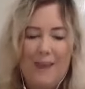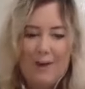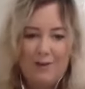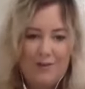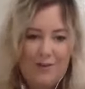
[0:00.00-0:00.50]

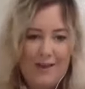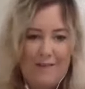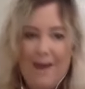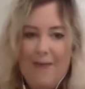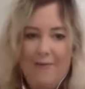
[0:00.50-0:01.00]
got to do that
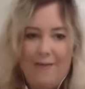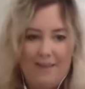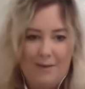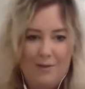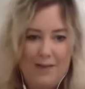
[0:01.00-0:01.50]
for every
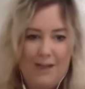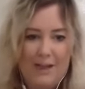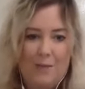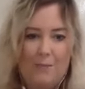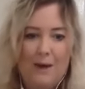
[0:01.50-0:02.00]
single thing that
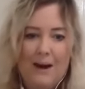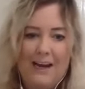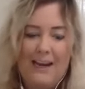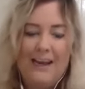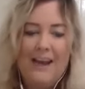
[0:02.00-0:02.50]
you
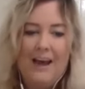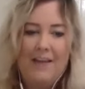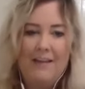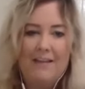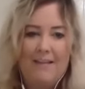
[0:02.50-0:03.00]
buy, I
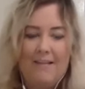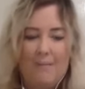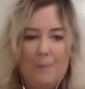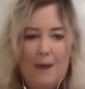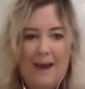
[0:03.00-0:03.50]
think this is
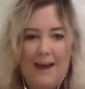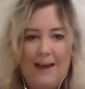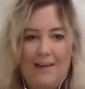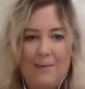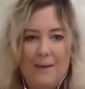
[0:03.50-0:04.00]

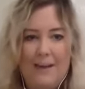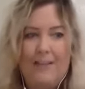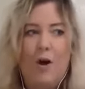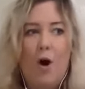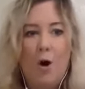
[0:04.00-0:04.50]
where we need
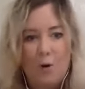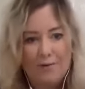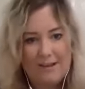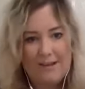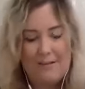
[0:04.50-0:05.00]
the whole
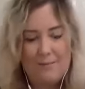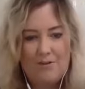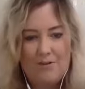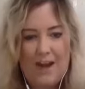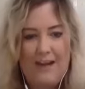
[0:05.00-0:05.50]
system to
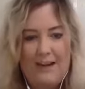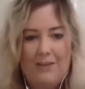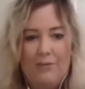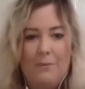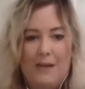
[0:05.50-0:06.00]

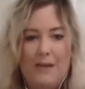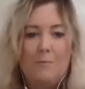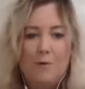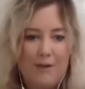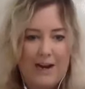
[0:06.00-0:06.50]
change, and we need
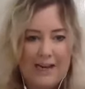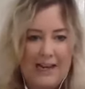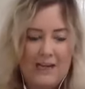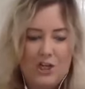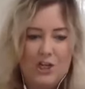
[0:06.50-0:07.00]
more
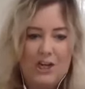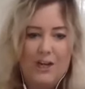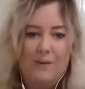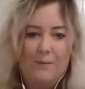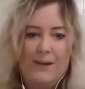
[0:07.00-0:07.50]

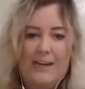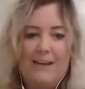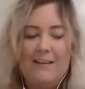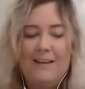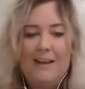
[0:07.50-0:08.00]
regulation, and we
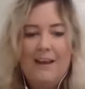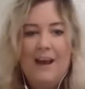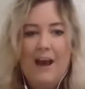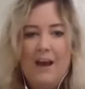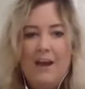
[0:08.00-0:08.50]
need
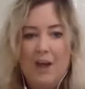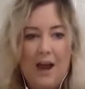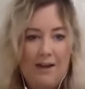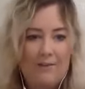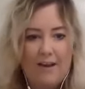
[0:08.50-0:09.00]

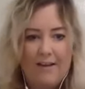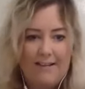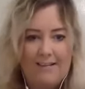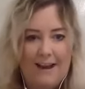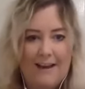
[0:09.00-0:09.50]

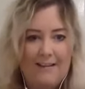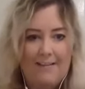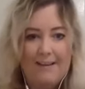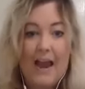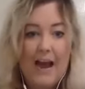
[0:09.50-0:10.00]
advertising standards
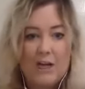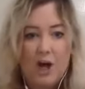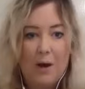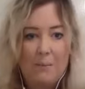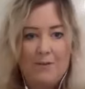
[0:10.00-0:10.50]
to catch
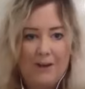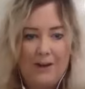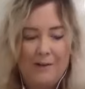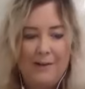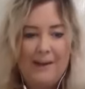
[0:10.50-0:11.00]
up
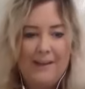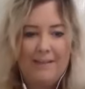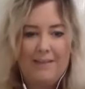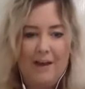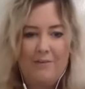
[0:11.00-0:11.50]
to
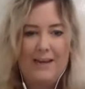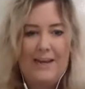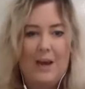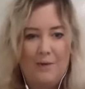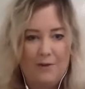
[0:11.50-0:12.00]
this kind of
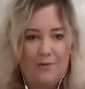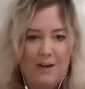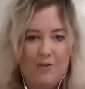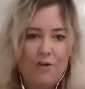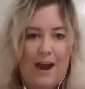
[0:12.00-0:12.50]
eco and
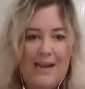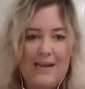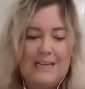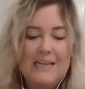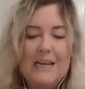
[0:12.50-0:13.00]
green
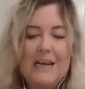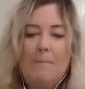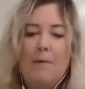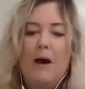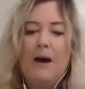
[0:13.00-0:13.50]
trend.
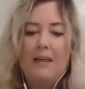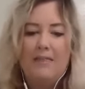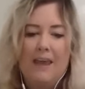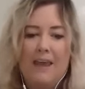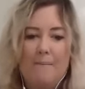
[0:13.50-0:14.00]
But I
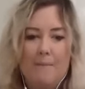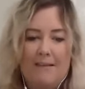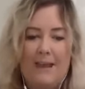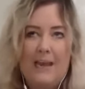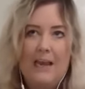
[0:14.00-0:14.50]
think in
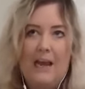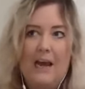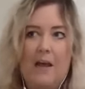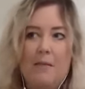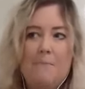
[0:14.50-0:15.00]

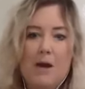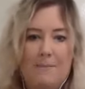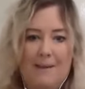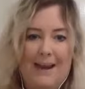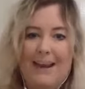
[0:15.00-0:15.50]
particular at the
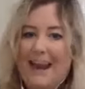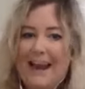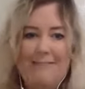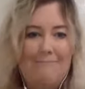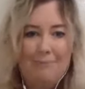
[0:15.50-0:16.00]
moment,
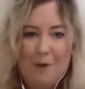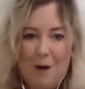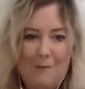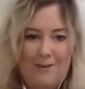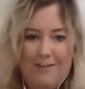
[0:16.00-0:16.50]
again,
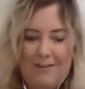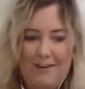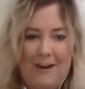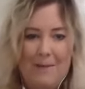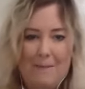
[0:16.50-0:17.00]
while we're just
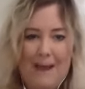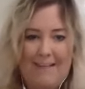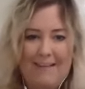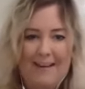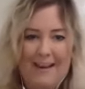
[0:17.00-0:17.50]
doing our
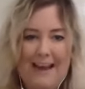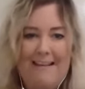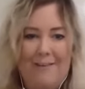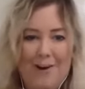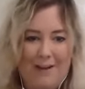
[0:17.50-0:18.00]
best, and it
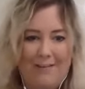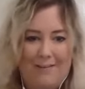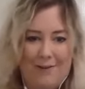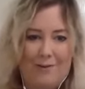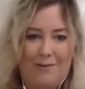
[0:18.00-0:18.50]
is on us
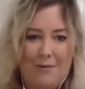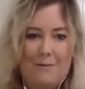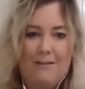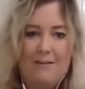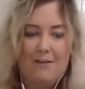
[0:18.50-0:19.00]
as
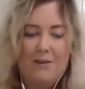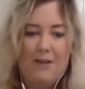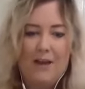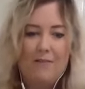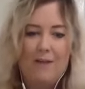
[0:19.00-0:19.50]
consumers to do
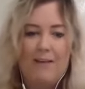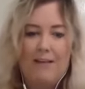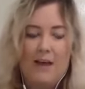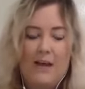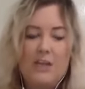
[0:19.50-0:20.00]
that
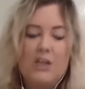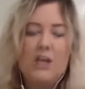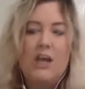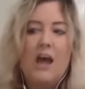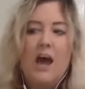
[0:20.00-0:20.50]
research,
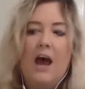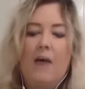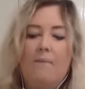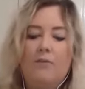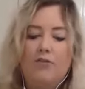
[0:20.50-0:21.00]

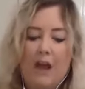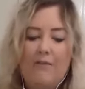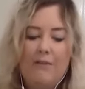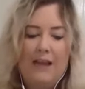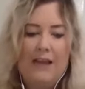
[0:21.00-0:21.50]

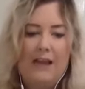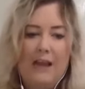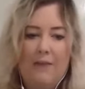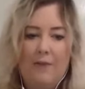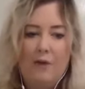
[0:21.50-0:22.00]
generally
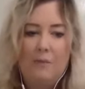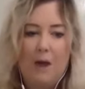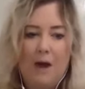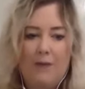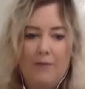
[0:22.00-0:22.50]
if you
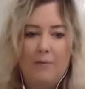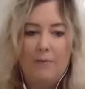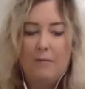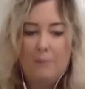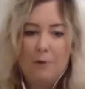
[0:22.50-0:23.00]
buy from
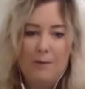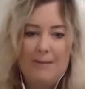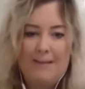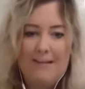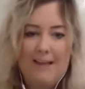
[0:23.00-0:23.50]
smaller
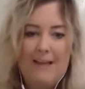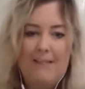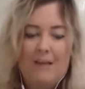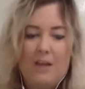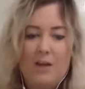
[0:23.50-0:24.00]
businesses
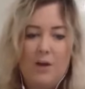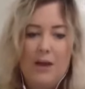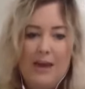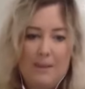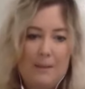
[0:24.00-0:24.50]
and you
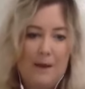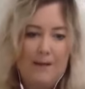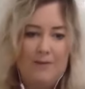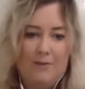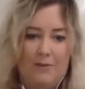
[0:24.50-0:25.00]
hear the
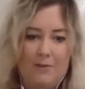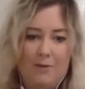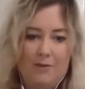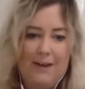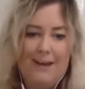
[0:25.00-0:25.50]
personal
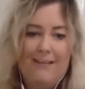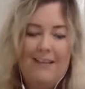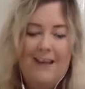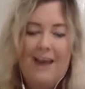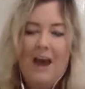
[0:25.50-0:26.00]
stories,
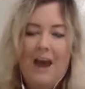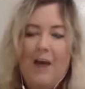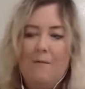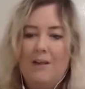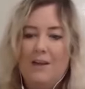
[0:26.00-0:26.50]

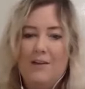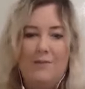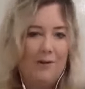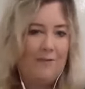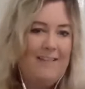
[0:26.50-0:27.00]
and you've
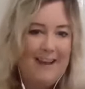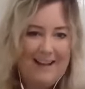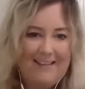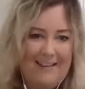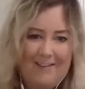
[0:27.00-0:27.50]
got a
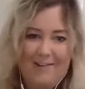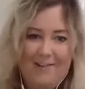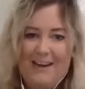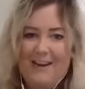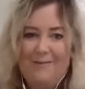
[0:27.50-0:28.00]
fantastic
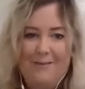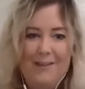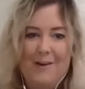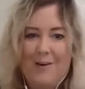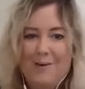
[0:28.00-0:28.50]
story, Niamh, with
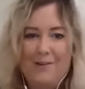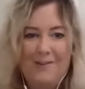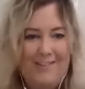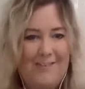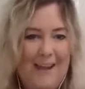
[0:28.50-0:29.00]
the whole
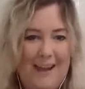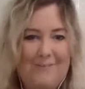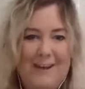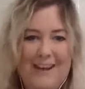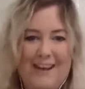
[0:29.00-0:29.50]

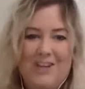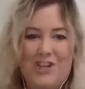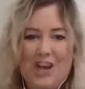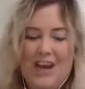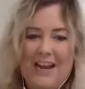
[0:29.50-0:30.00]
development and the
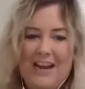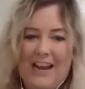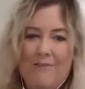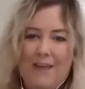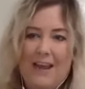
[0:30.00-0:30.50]
journey and
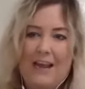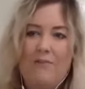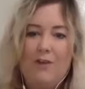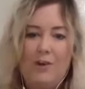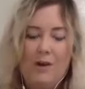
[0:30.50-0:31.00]
everything, and
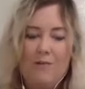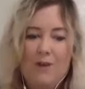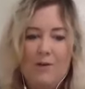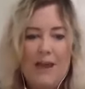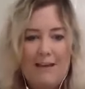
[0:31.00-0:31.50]
if
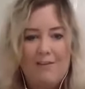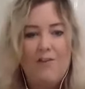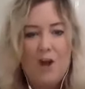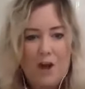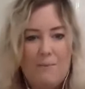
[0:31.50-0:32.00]
you get to
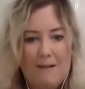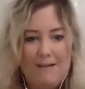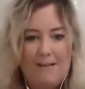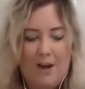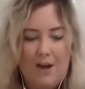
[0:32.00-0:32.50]
know
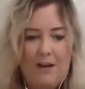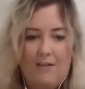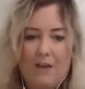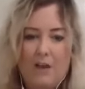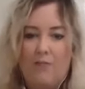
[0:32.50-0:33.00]
business owners,
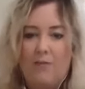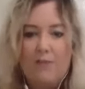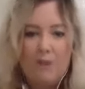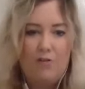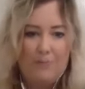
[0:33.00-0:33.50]
through
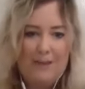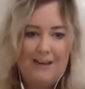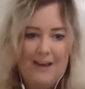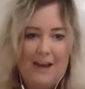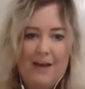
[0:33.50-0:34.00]
social
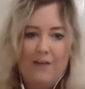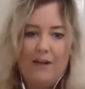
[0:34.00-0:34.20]
media